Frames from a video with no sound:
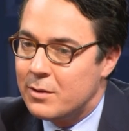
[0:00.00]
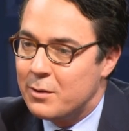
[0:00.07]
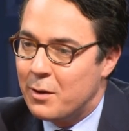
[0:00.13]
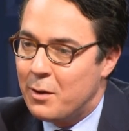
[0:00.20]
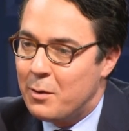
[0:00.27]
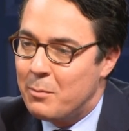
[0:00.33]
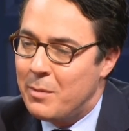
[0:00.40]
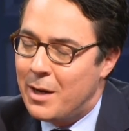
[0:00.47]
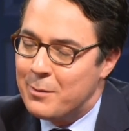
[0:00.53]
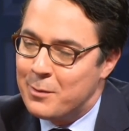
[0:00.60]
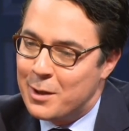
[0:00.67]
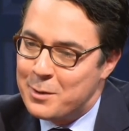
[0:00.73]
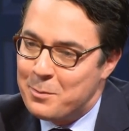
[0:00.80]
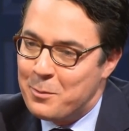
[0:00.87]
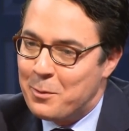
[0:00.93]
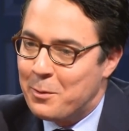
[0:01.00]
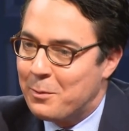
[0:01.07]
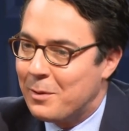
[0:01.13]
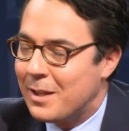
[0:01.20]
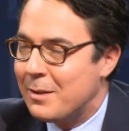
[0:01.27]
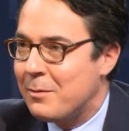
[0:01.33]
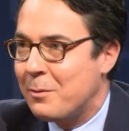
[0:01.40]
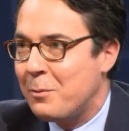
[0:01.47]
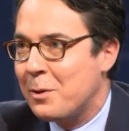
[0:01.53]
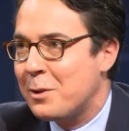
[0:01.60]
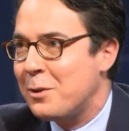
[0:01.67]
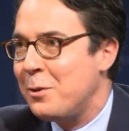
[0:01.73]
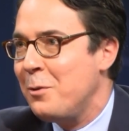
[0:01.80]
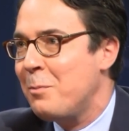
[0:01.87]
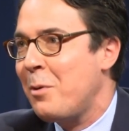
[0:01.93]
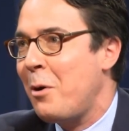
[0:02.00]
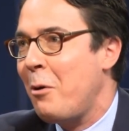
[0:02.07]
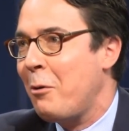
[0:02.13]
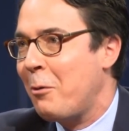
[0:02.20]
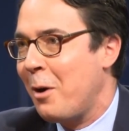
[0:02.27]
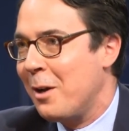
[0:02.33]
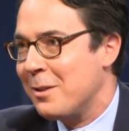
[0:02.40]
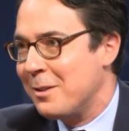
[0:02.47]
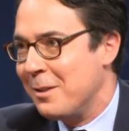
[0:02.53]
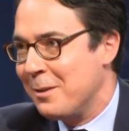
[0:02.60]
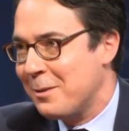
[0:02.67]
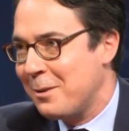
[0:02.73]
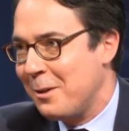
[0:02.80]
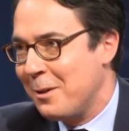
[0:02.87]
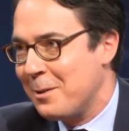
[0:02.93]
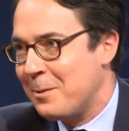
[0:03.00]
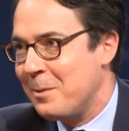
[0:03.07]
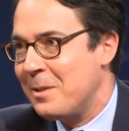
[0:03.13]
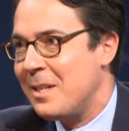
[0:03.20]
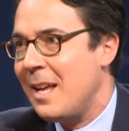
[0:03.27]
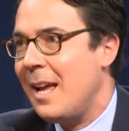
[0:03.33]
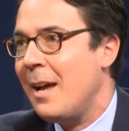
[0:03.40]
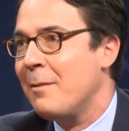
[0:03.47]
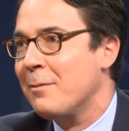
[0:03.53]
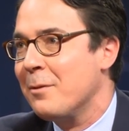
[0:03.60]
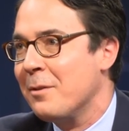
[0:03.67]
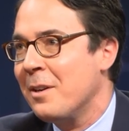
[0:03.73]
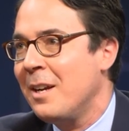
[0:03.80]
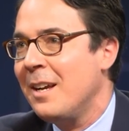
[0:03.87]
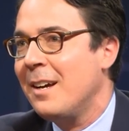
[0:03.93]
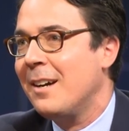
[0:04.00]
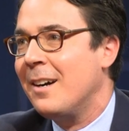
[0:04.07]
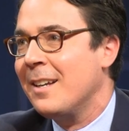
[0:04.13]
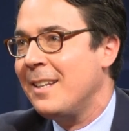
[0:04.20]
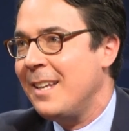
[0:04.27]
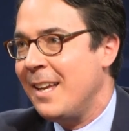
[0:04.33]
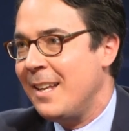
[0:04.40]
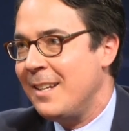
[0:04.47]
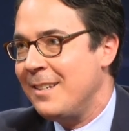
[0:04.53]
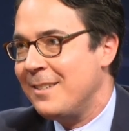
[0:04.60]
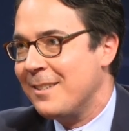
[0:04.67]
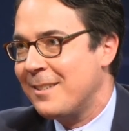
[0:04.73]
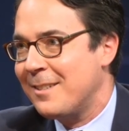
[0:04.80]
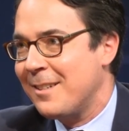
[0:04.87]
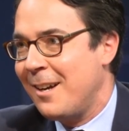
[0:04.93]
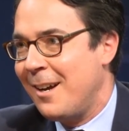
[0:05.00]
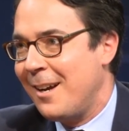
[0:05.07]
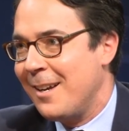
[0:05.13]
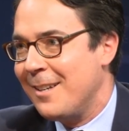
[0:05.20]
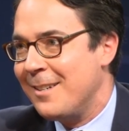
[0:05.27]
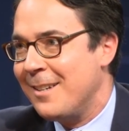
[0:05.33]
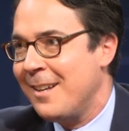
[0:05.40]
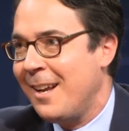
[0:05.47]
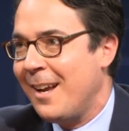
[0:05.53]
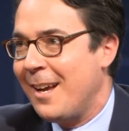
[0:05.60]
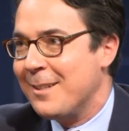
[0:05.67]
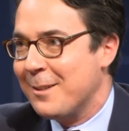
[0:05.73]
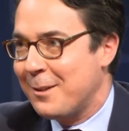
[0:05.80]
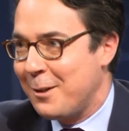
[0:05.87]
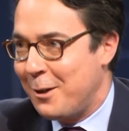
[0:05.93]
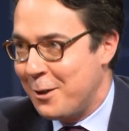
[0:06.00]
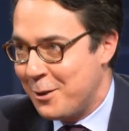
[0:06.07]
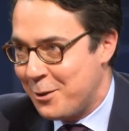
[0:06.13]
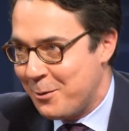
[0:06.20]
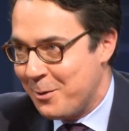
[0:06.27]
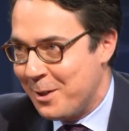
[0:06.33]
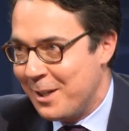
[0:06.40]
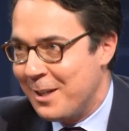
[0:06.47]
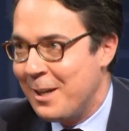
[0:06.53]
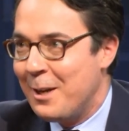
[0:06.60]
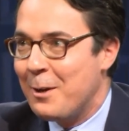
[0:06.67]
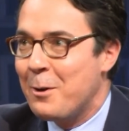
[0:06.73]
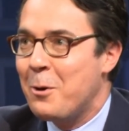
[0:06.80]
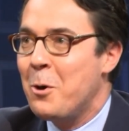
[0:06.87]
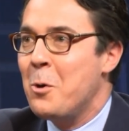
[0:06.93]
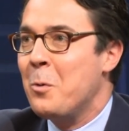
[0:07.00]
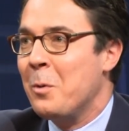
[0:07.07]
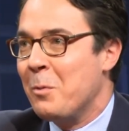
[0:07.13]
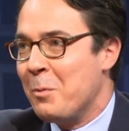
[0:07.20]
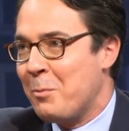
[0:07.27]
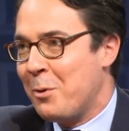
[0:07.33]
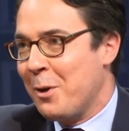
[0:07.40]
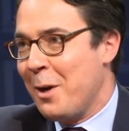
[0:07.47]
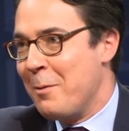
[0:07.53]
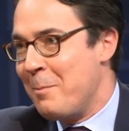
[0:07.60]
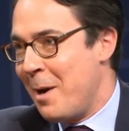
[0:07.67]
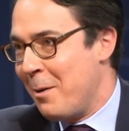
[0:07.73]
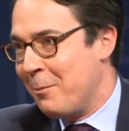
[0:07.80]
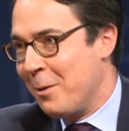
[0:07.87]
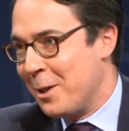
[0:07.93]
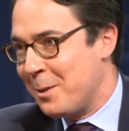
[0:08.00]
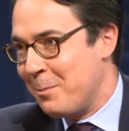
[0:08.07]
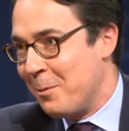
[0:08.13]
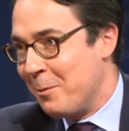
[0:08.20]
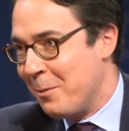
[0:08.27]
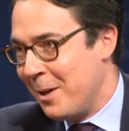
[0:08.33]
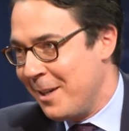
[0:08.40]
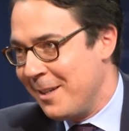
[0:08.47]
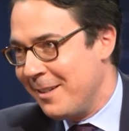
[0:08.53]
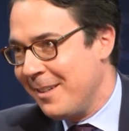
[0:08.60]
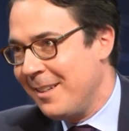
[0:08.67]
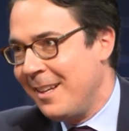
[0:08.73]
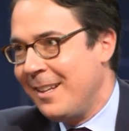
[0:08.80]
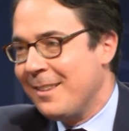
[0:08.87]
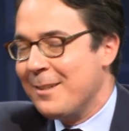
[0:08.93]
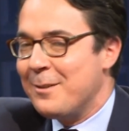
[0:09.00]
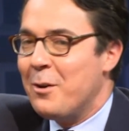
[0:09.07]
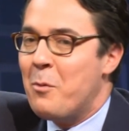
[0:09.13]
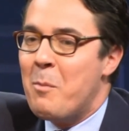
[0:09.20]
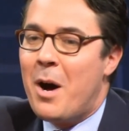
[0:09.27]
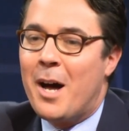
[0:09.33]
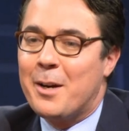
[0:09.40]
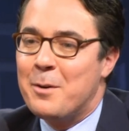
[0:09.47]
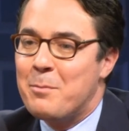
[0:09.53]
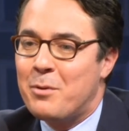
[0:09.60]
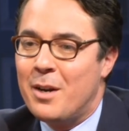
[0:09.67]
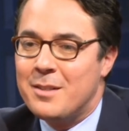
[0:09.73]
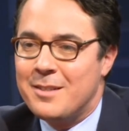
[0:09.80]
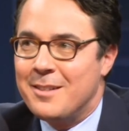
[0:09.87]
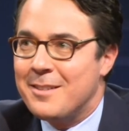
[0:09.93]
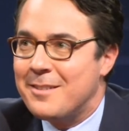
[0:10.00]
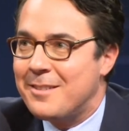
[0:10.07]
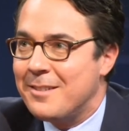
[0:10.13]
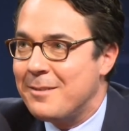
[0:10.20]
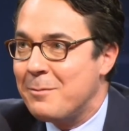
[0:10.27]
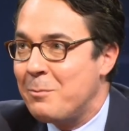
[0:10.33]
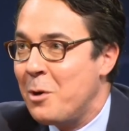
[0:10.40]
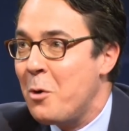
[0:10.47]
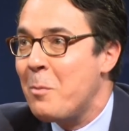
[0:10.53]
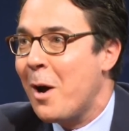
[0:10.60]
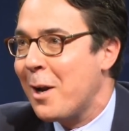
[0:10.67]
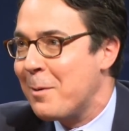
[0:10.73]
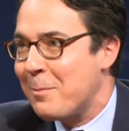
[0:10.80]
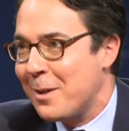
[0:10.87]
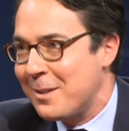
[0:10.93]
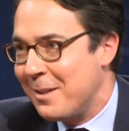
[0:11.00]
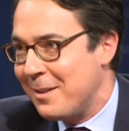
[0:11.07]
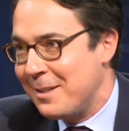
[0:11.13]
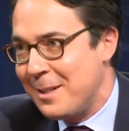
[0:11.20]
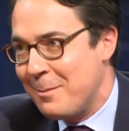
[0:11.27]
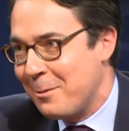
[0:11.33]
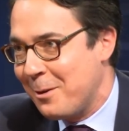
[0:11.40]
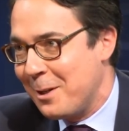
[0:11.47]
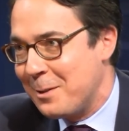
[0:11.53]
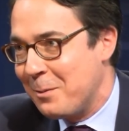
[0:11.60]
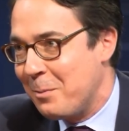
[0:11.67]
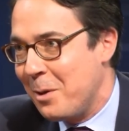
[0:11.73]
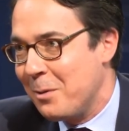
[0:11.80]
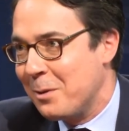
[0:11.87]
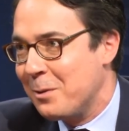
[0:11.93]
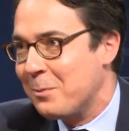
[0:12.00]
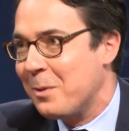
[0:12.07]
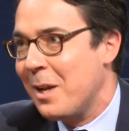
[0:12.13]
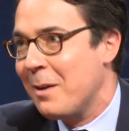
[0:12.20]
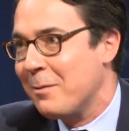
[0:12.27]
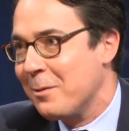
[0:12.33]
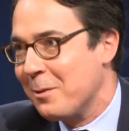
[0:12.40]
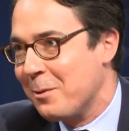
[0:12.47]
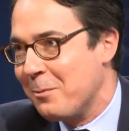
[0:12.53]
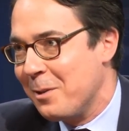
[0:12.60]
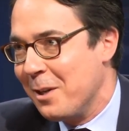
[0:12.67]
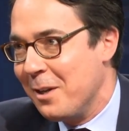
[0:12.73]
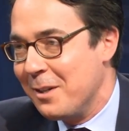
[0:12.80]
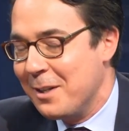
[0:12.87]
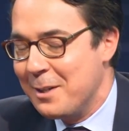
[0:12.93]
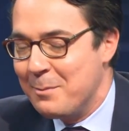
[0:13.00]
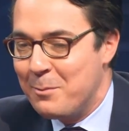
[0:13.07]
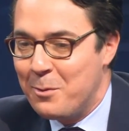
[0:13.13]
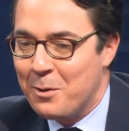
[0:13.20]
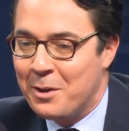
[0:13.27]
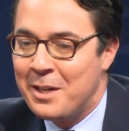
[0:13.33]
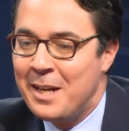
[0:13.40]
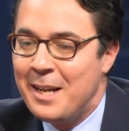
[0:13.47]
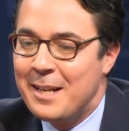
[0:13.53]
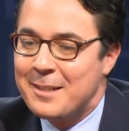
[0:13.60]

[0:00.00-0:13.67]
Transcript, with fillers: So Mount Rushmore, we're too polarized in this country to ever again decide as a country who we would put on Mount Rushmore, right? There's no modern president that Democrats and Republicans would ever agree on anymore.